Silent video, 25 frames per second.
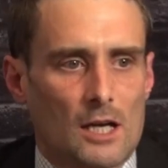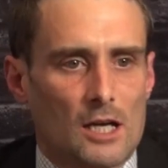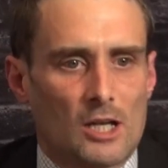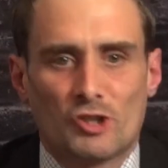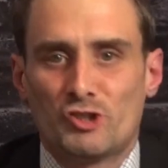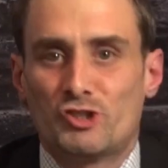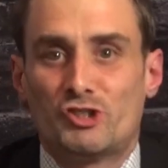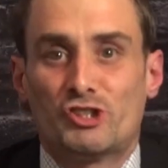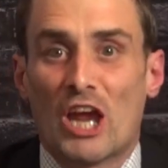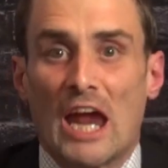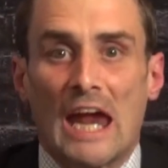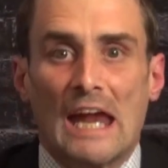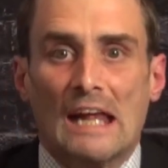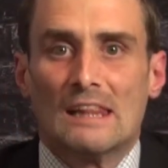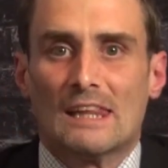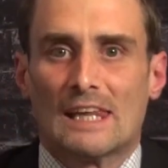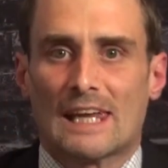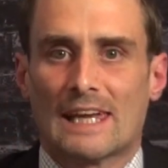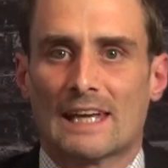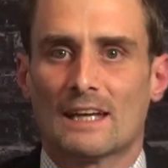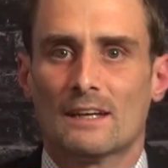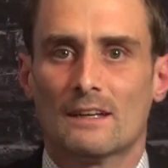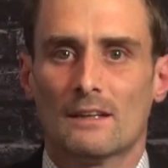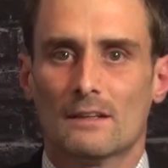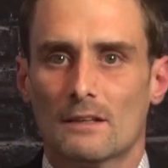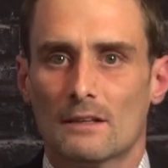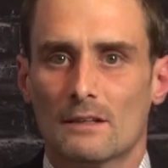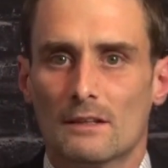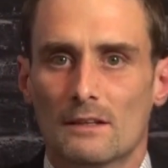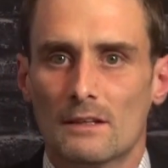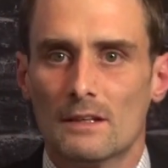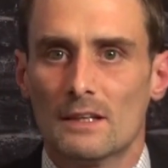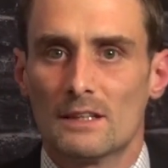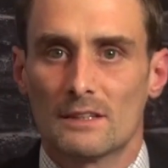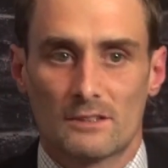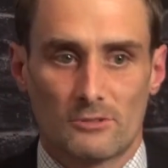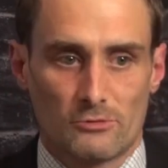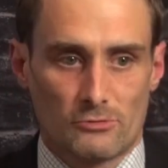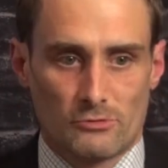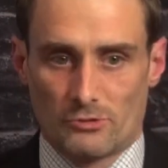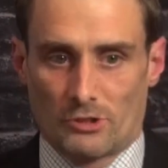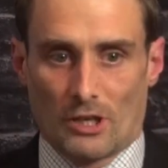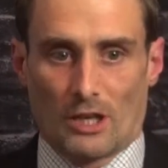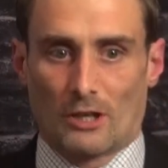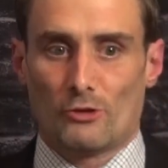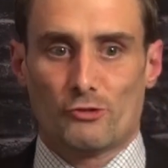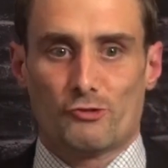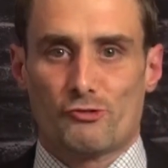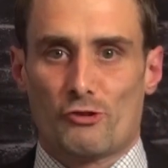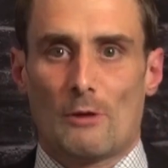jailing?
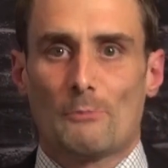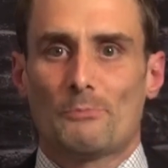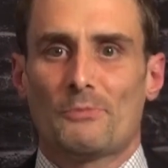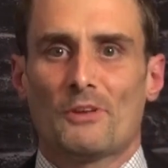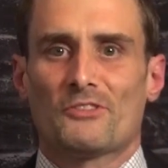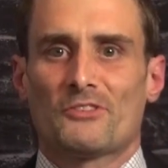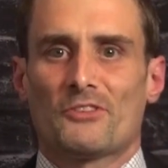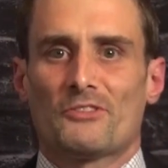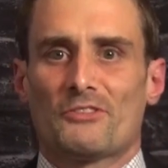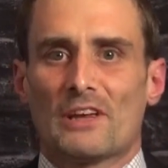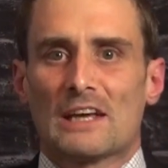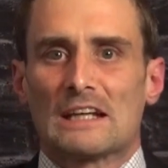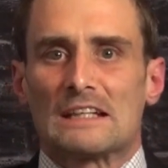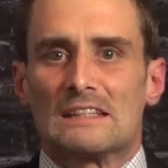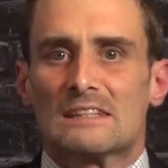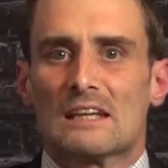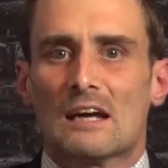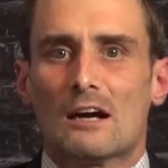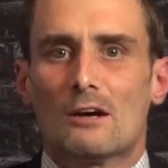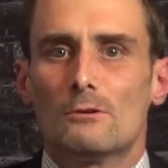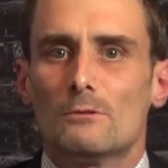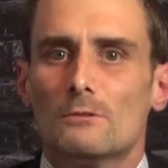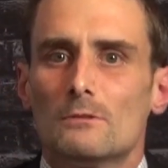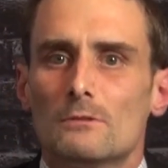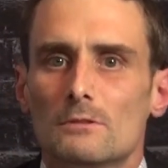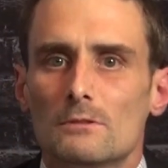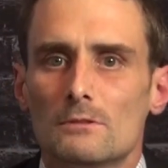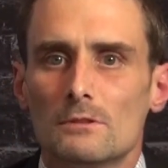Donald Trump doesn't think so.